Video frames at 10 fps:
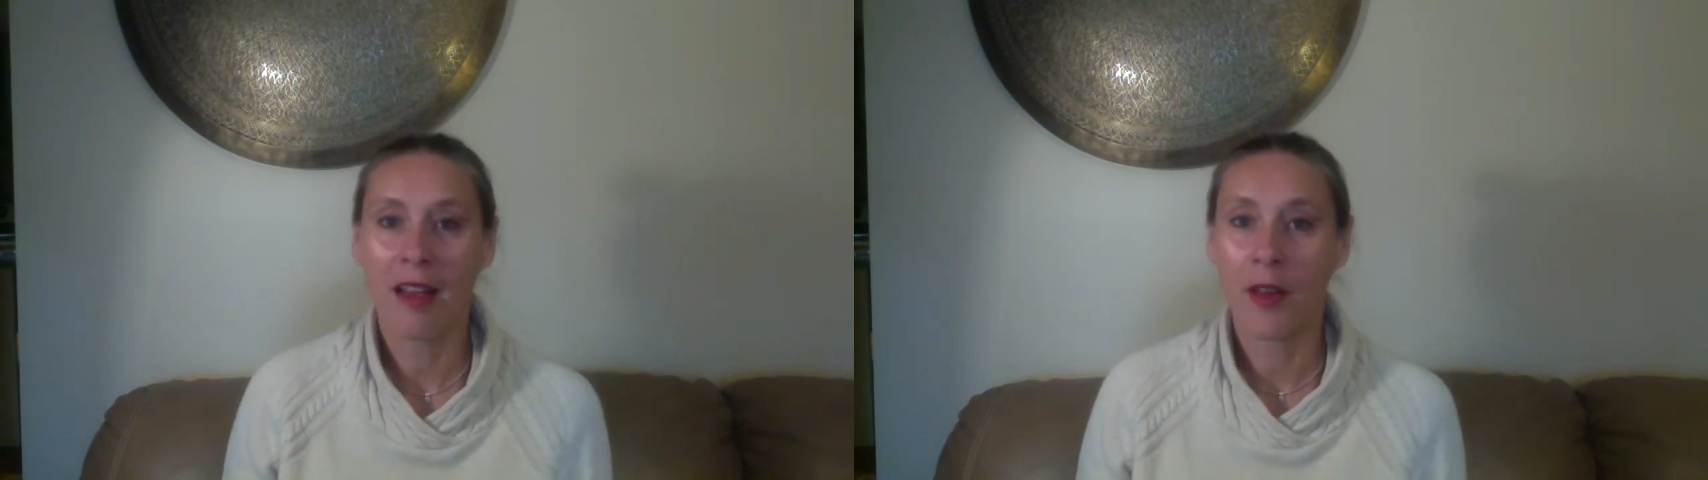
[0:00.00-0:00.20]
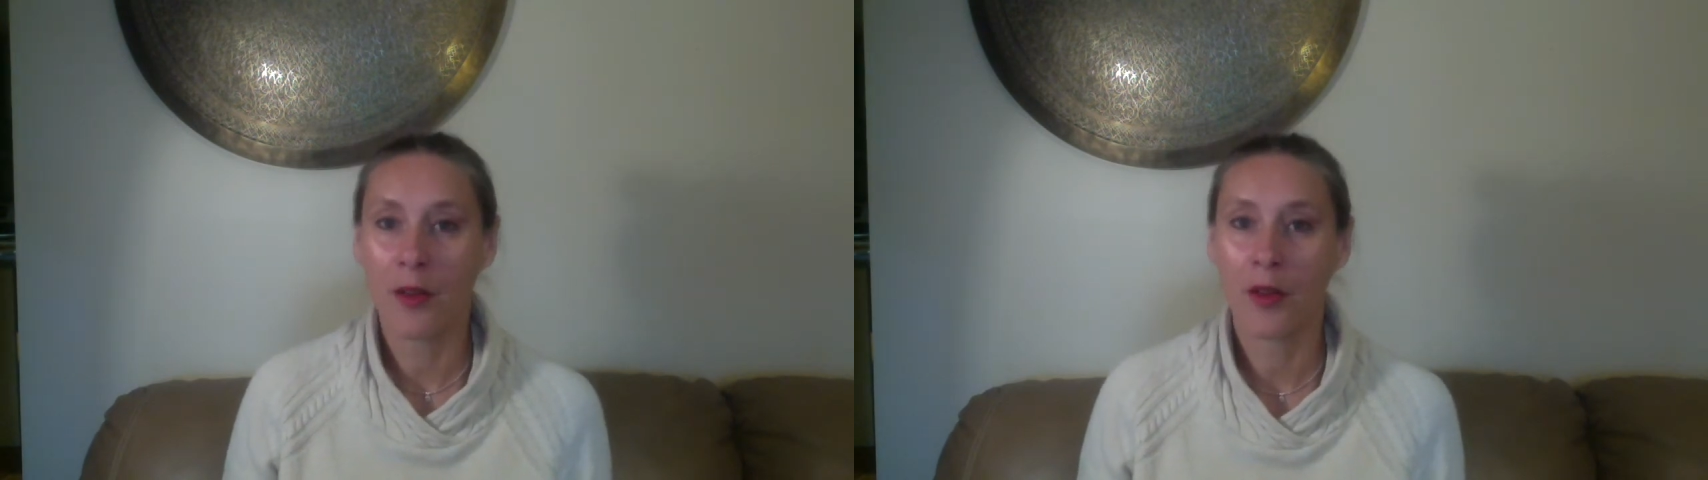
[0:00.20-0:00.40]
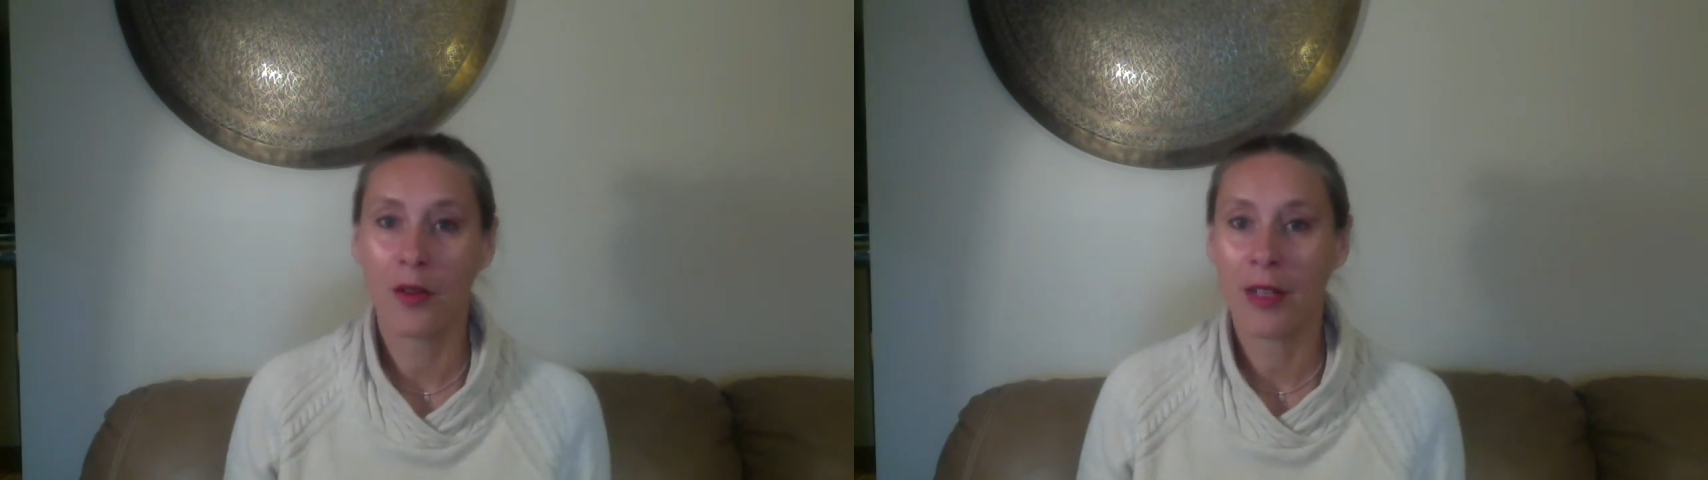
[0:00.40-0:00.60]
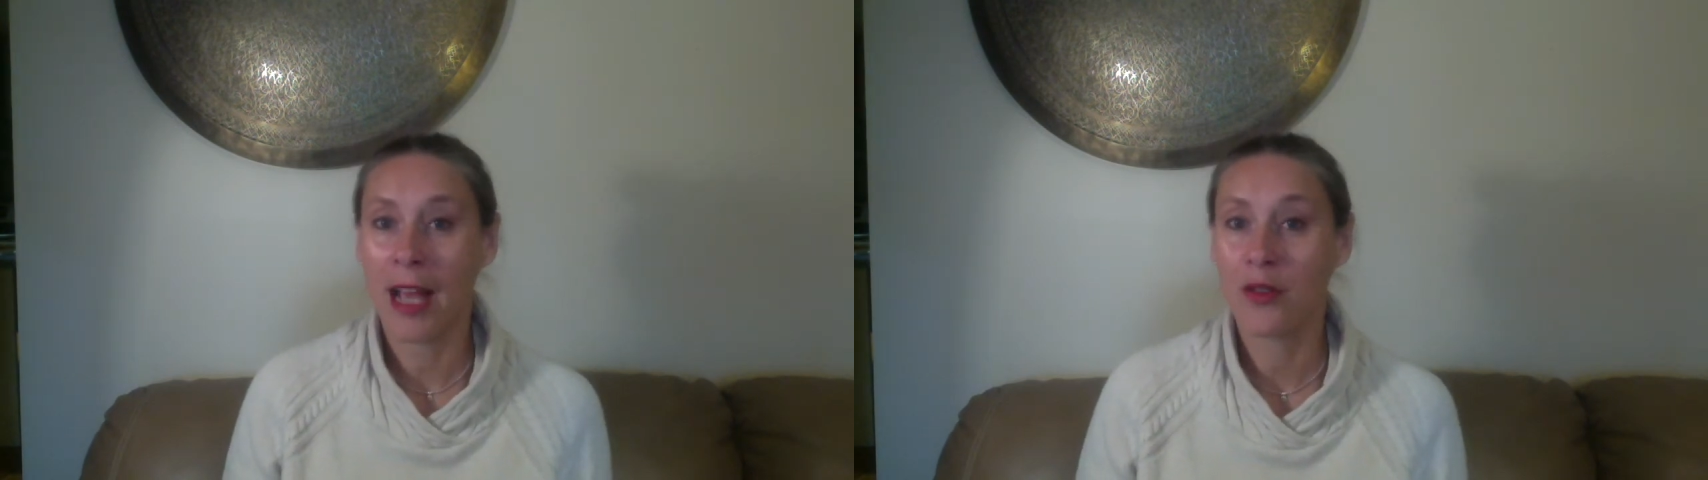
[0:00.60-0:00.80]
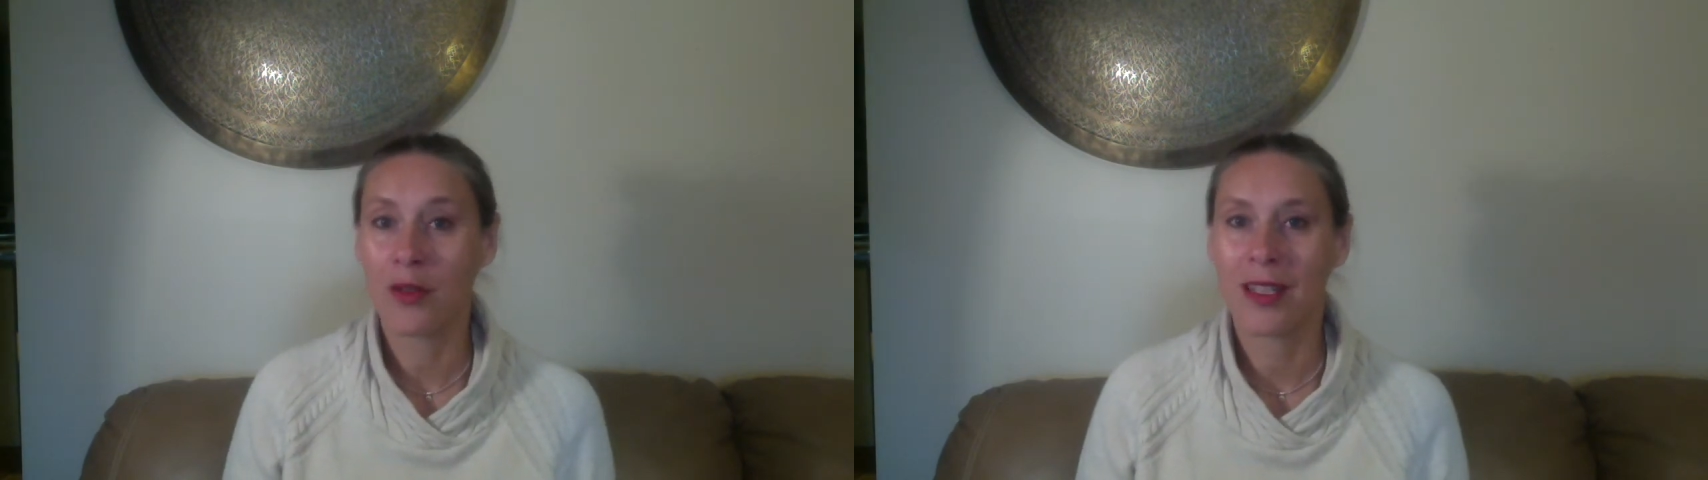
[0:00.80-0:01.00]
other
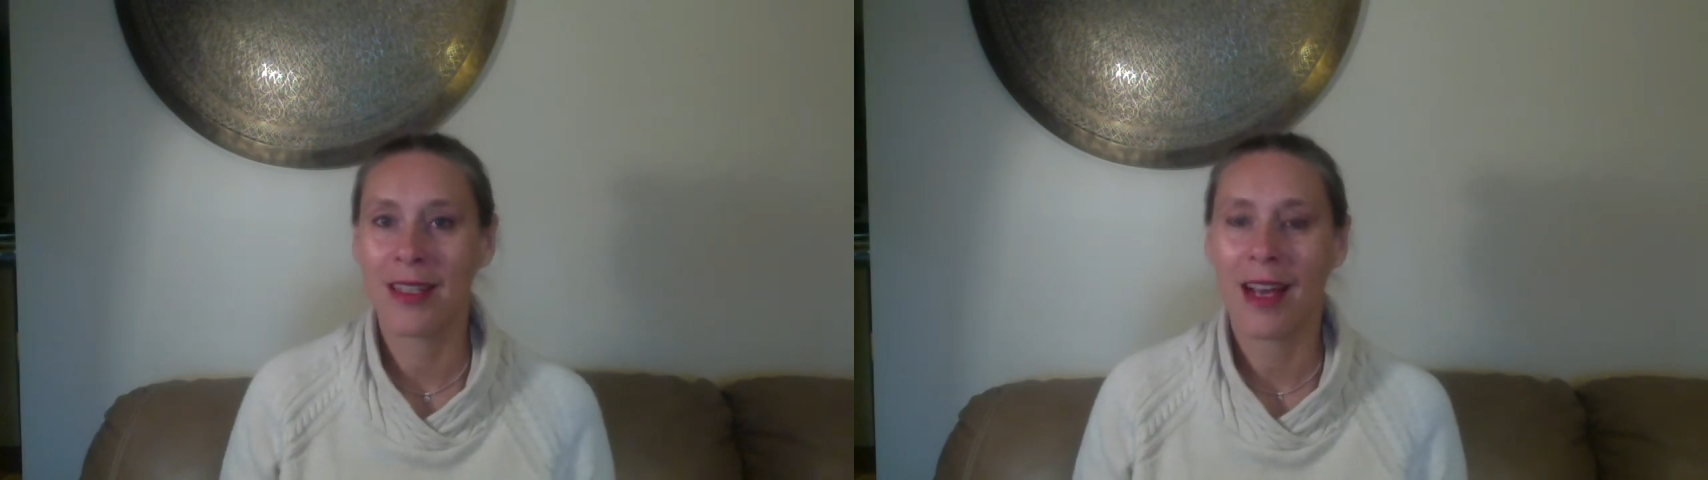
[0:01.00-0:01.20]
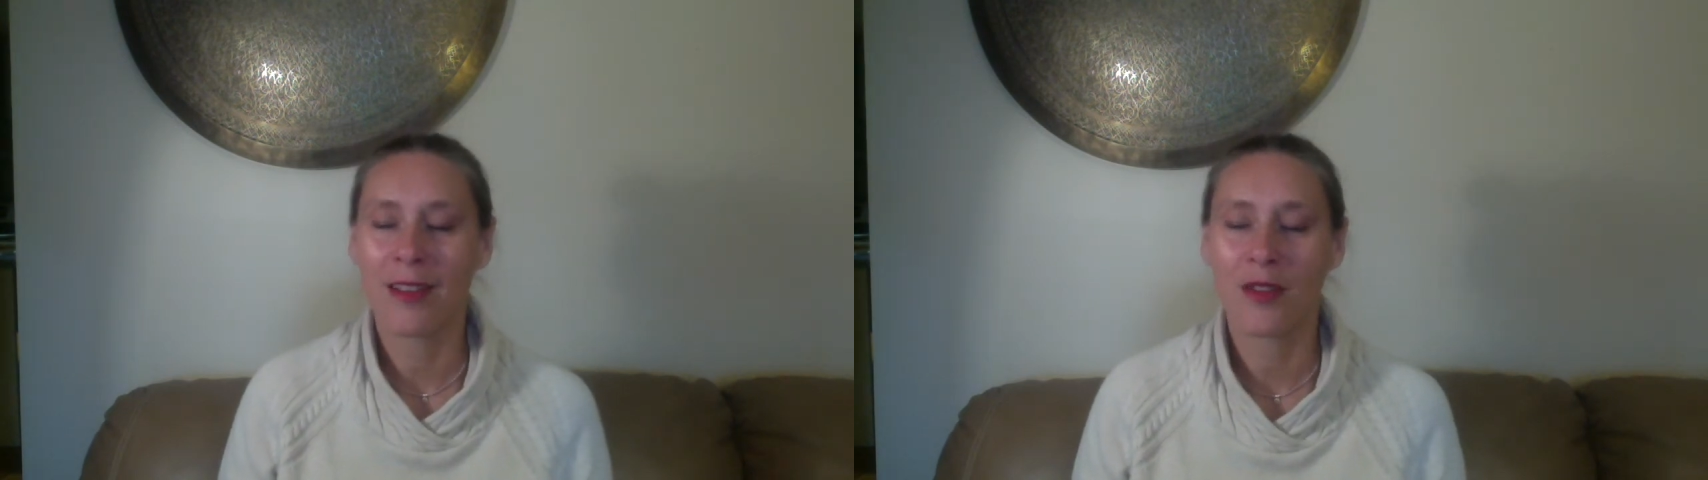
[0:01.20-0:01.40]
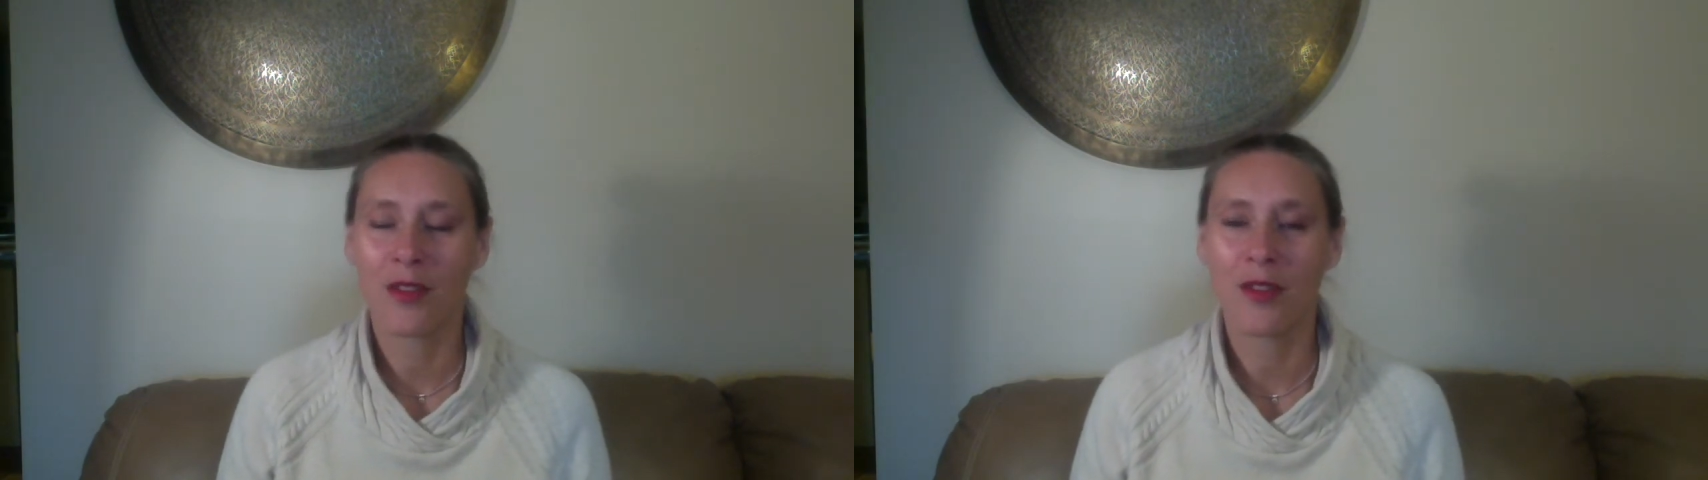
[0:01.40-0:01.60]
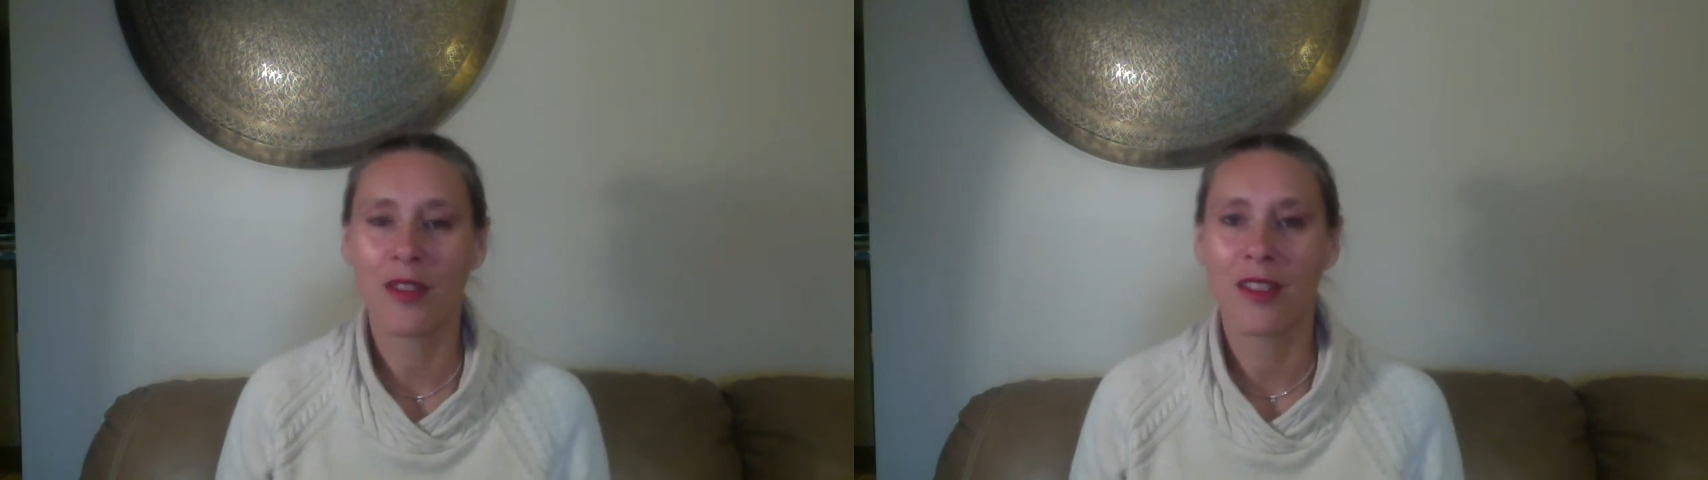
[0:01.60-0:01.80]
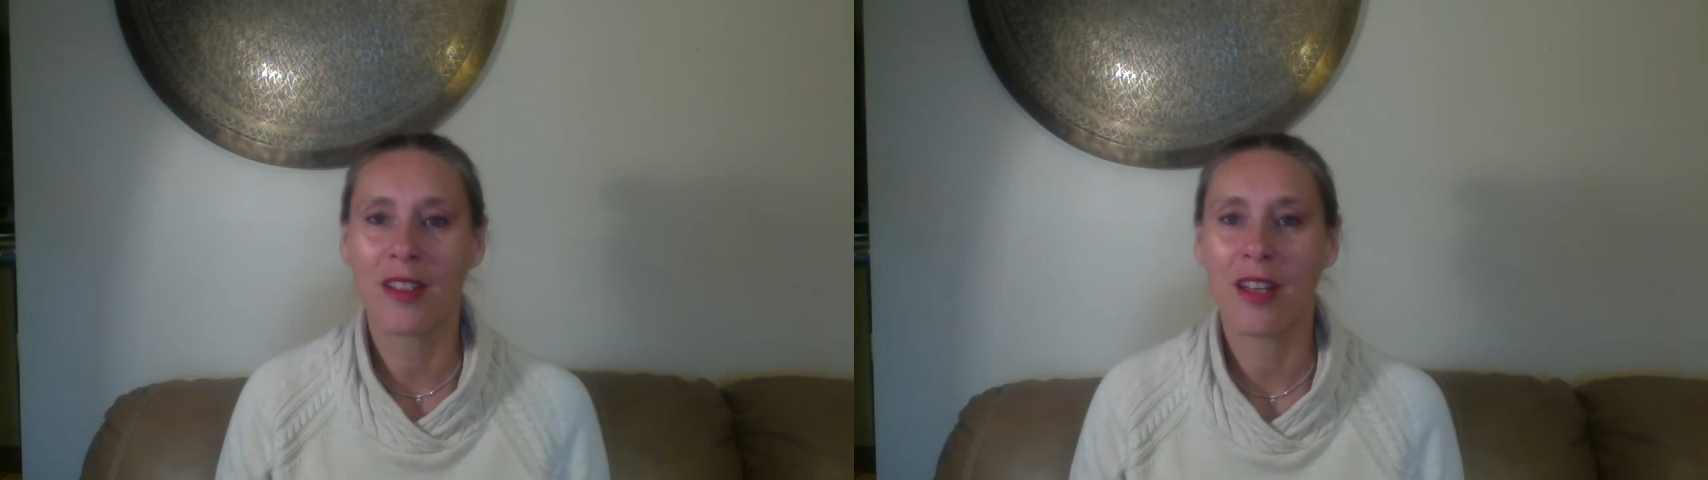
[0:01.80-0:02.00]
natural disasters